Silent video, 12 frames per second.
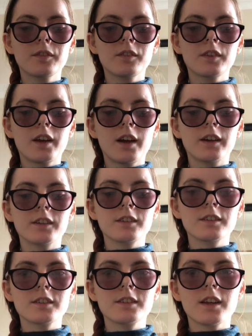
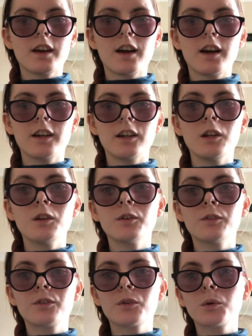And I
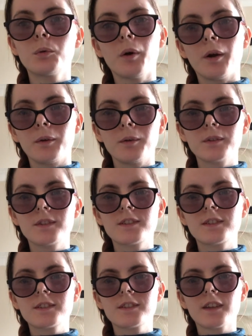love quotes,